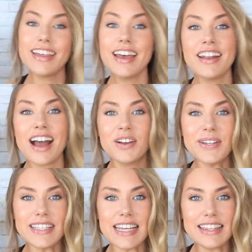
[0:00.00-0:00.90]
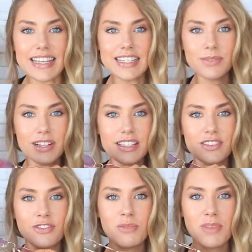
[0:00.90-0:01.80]
Then I got sent these
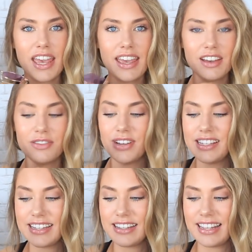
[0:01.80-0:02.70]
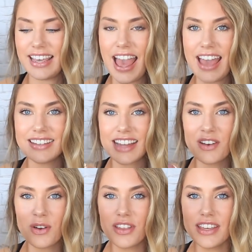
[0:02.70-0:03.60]
ones from Quay recently and
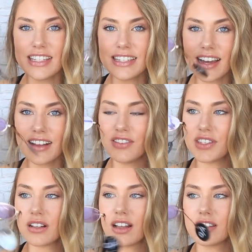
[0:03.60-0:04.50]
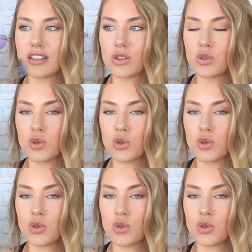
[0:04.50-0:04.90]
I know these style of sunglasses are